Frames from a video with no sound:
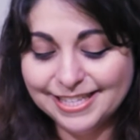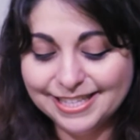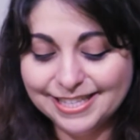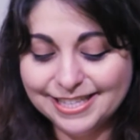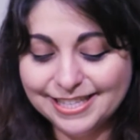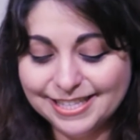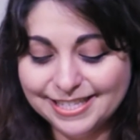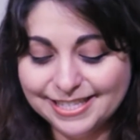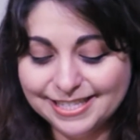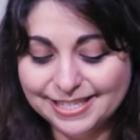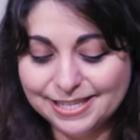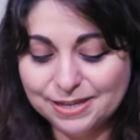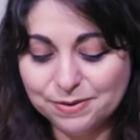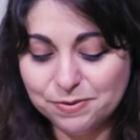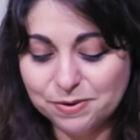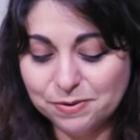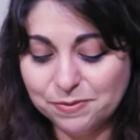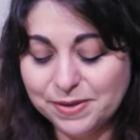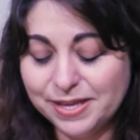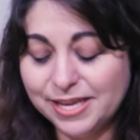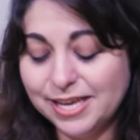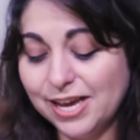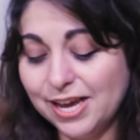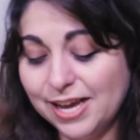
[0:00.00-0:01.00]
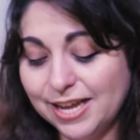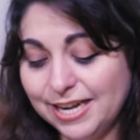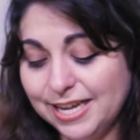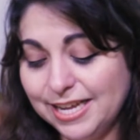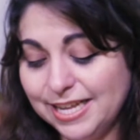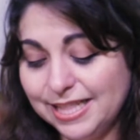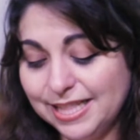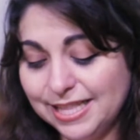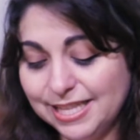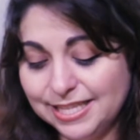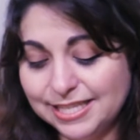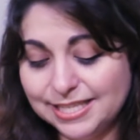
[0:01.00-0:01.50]
Let's see what we got
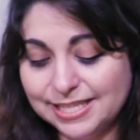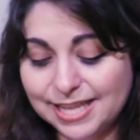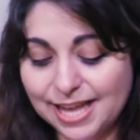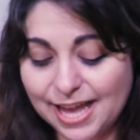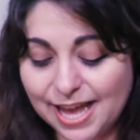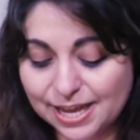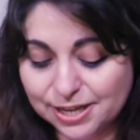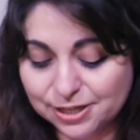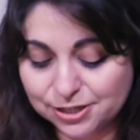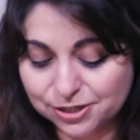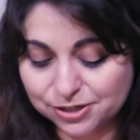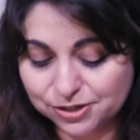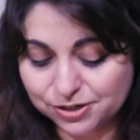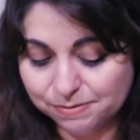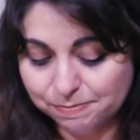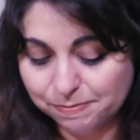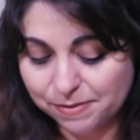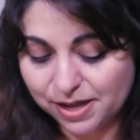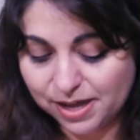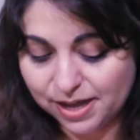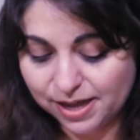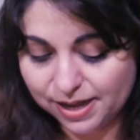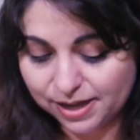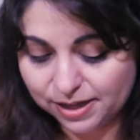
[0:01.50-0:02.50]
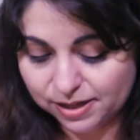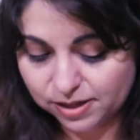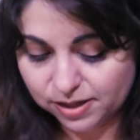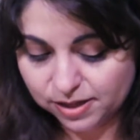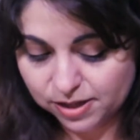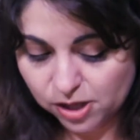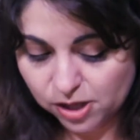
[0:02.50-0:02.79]
in this extra pile.